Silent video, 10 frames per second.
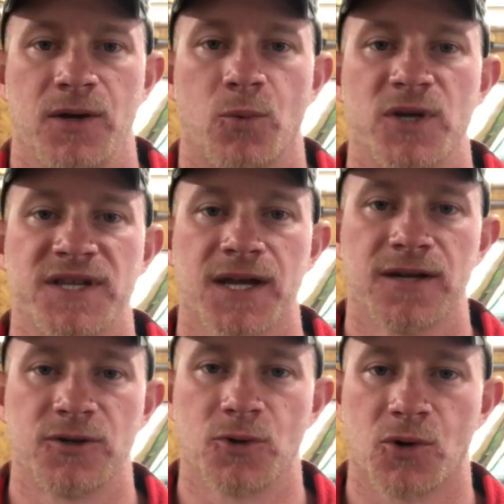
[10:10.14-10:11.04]
Once
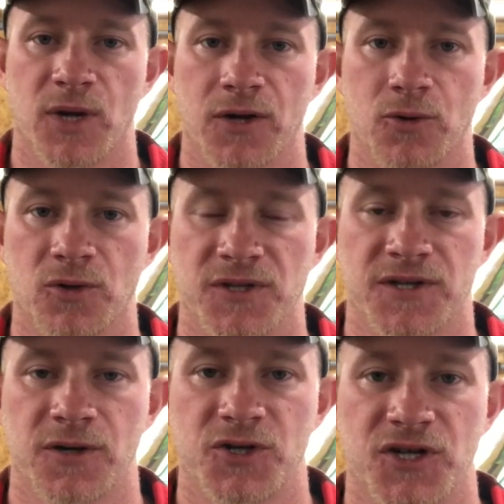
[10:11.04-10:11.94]
again, do a quick Google
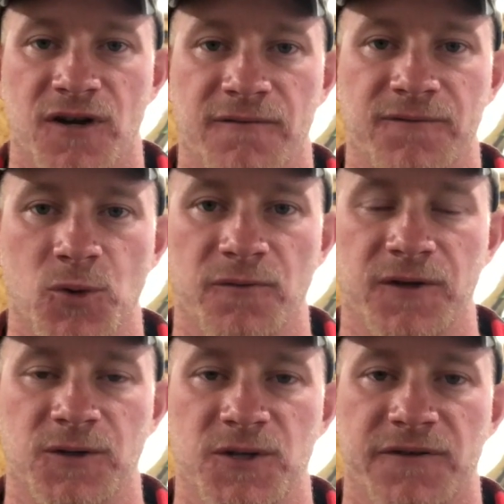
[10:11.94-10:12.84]
search of fuel
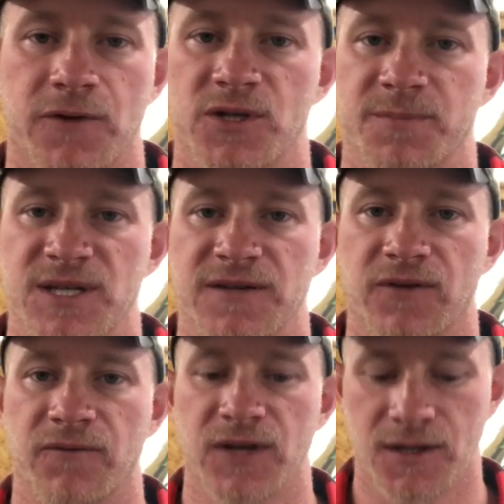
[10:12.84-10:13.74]
filters for your
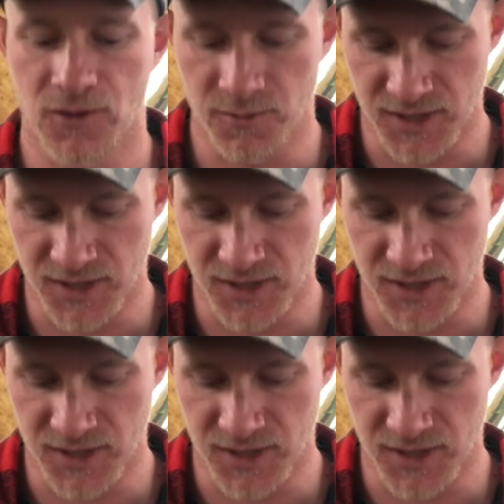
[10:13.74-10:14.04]
specific vehicle,